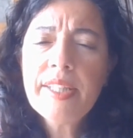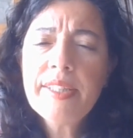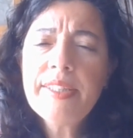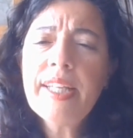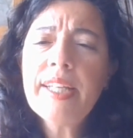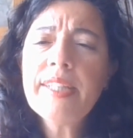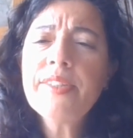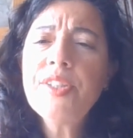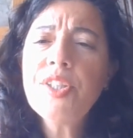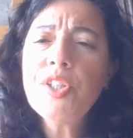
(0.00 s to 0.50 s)

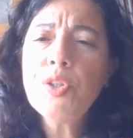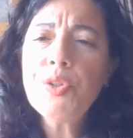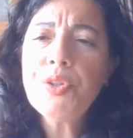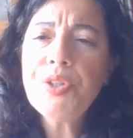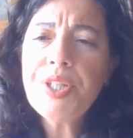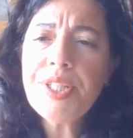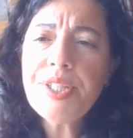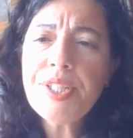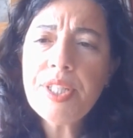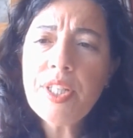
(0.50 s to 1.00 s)
that the
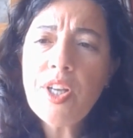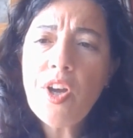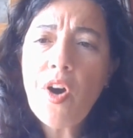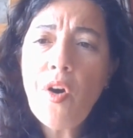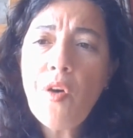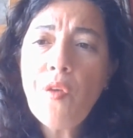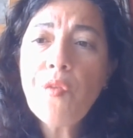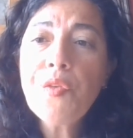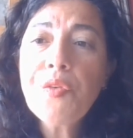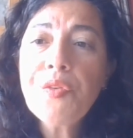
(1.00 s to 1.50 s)
origin
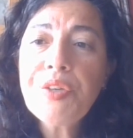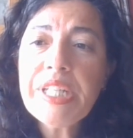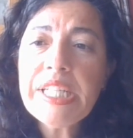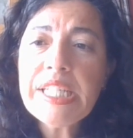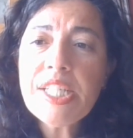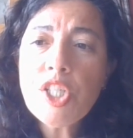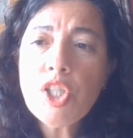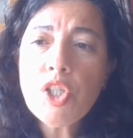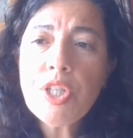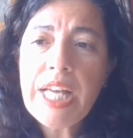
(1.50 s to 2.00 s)
of
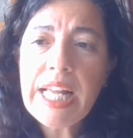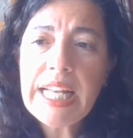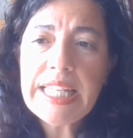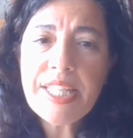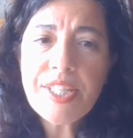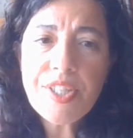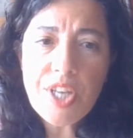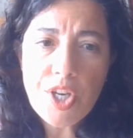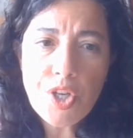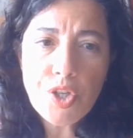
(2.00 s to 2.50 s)

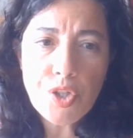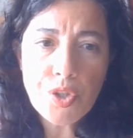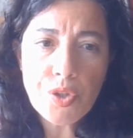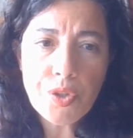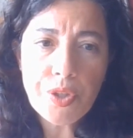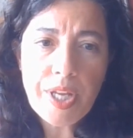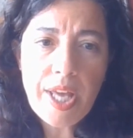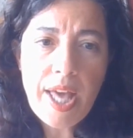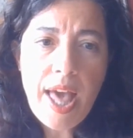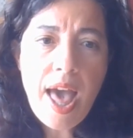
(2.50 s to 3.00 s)

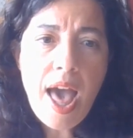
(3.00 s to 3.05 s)
regionalization